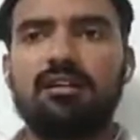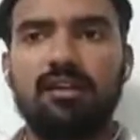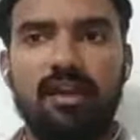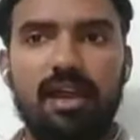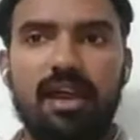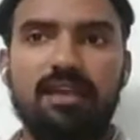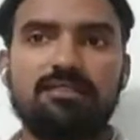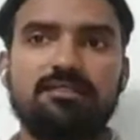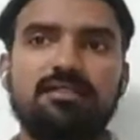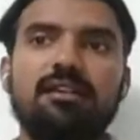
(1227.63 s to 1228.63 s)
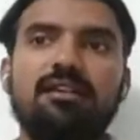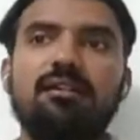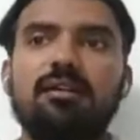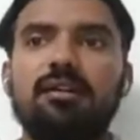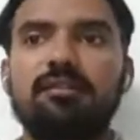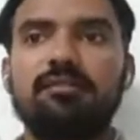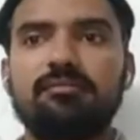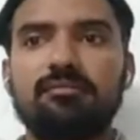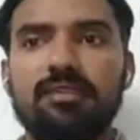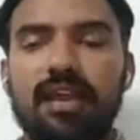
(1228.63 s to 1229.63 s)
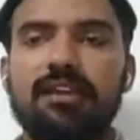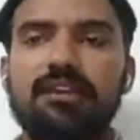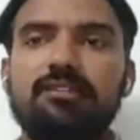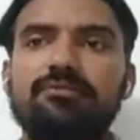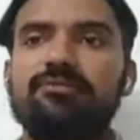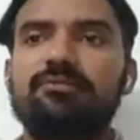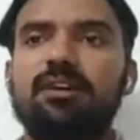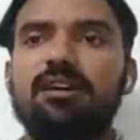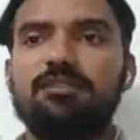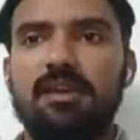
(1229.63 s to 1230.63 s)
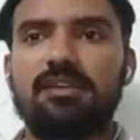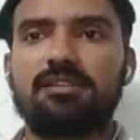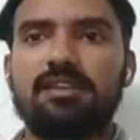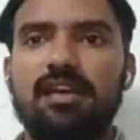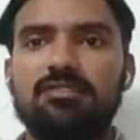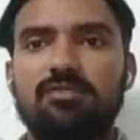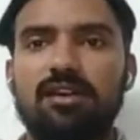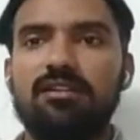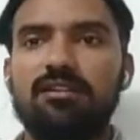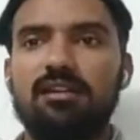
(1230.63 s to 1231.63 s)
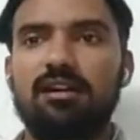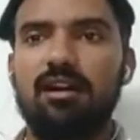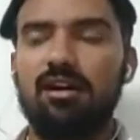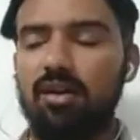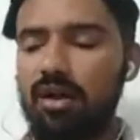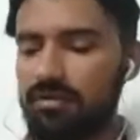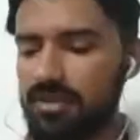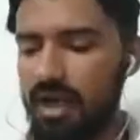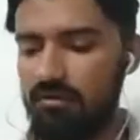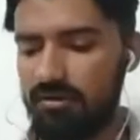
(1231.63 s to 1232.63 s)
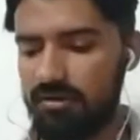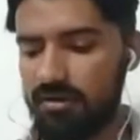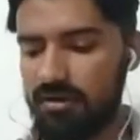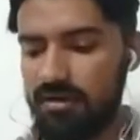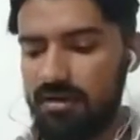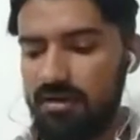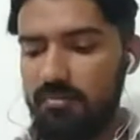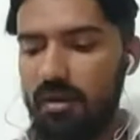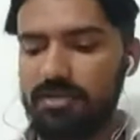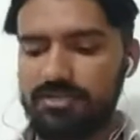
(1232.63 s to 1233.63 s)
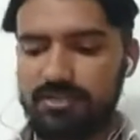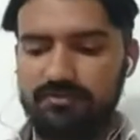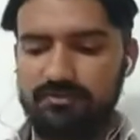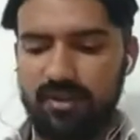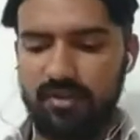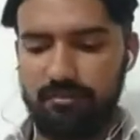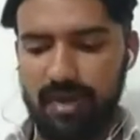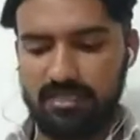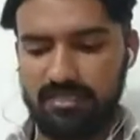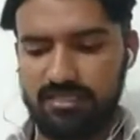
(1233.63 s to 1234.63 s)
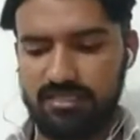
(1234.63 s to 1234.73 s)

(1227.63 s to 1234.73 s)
has negative aspects as well, along with our positive impacts.